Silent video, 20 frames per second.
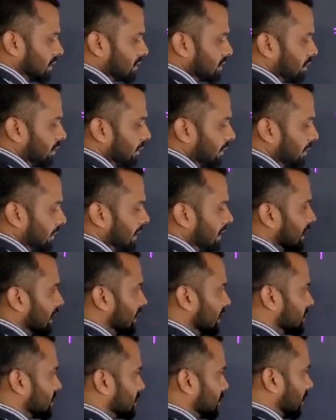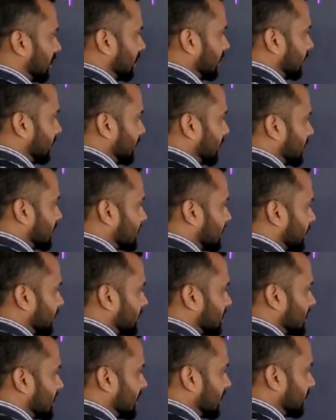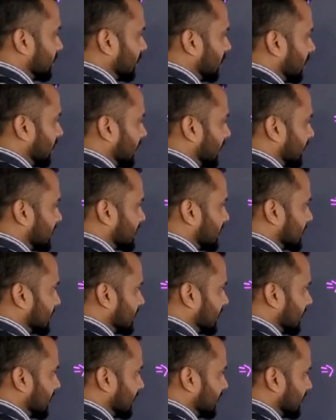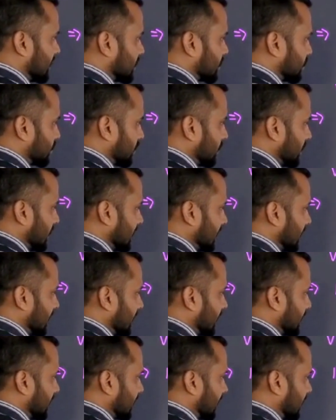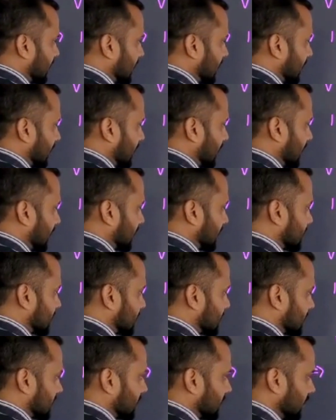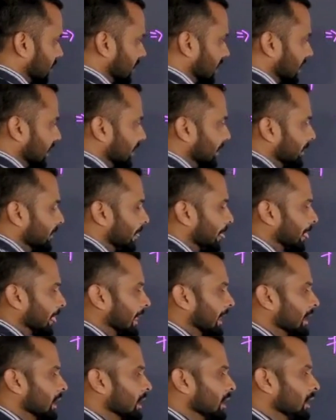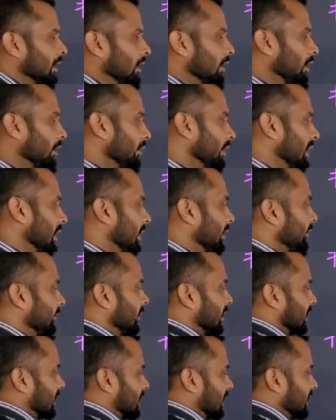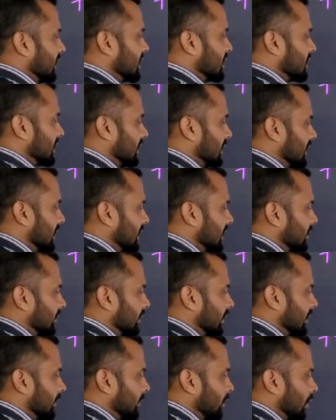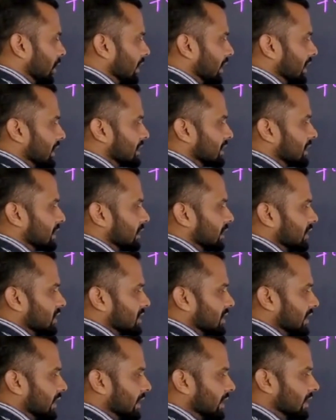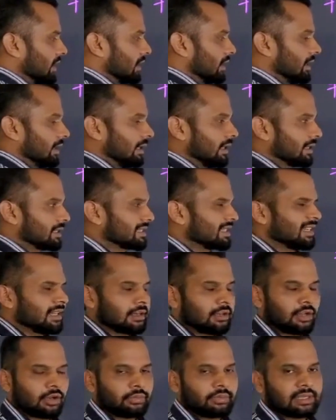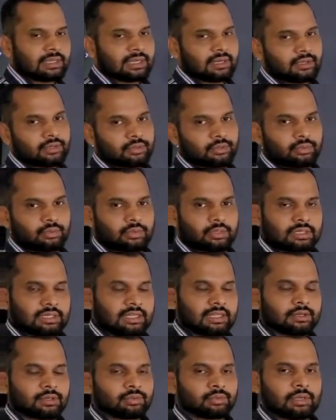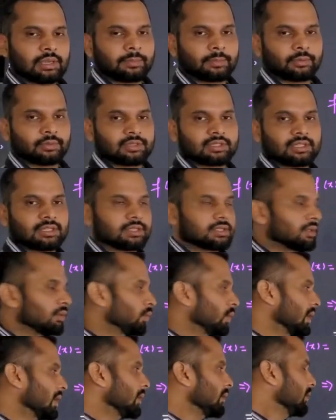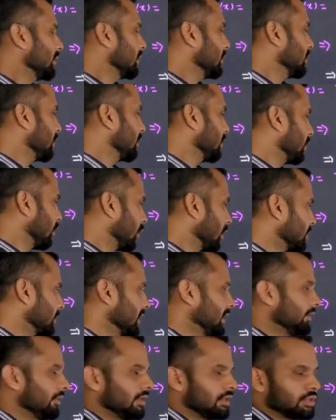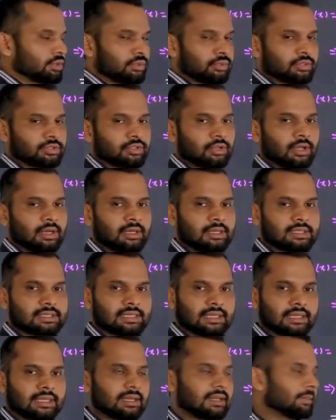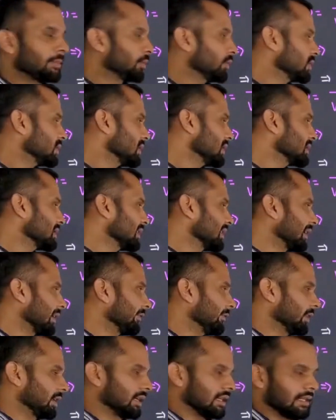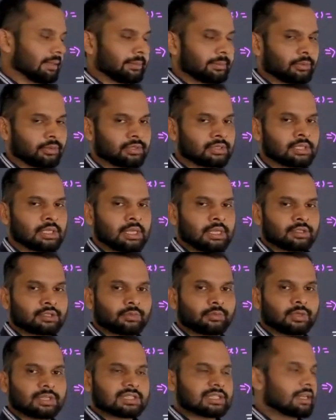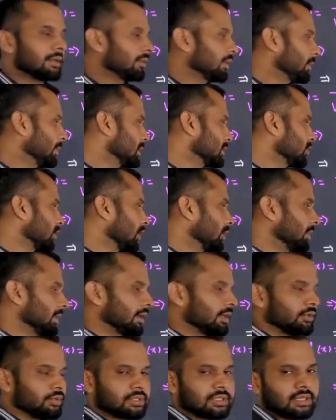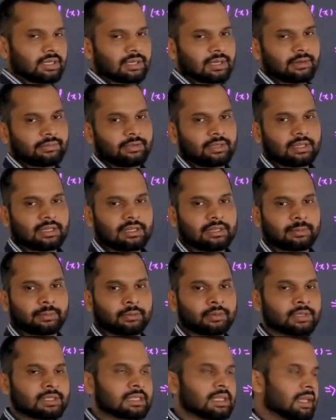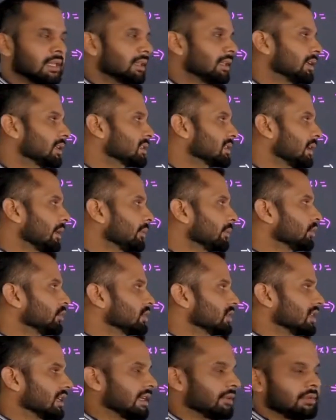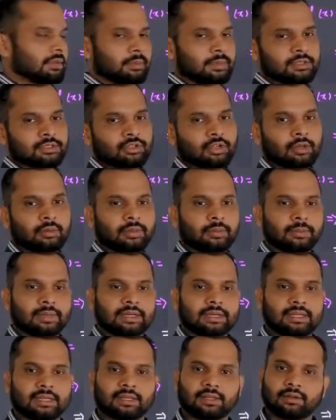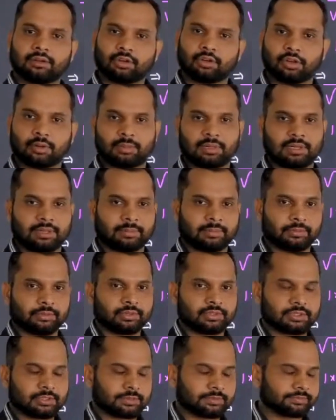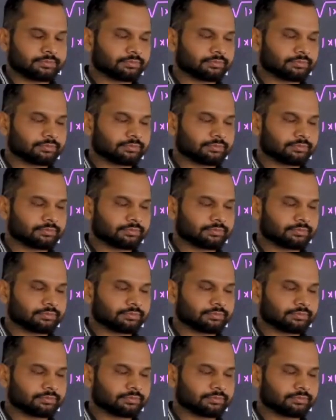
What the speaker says: So let's solve. Suppose here mod x is there, this should be greater than x. Okay. Now we have one condition that when mod x is greater than x. Now we can take two approaches. One, normally we should solve. Second approach is graphical approach. So first I will be solving using graphical approach. Then same question I will be solving by taking normal approach.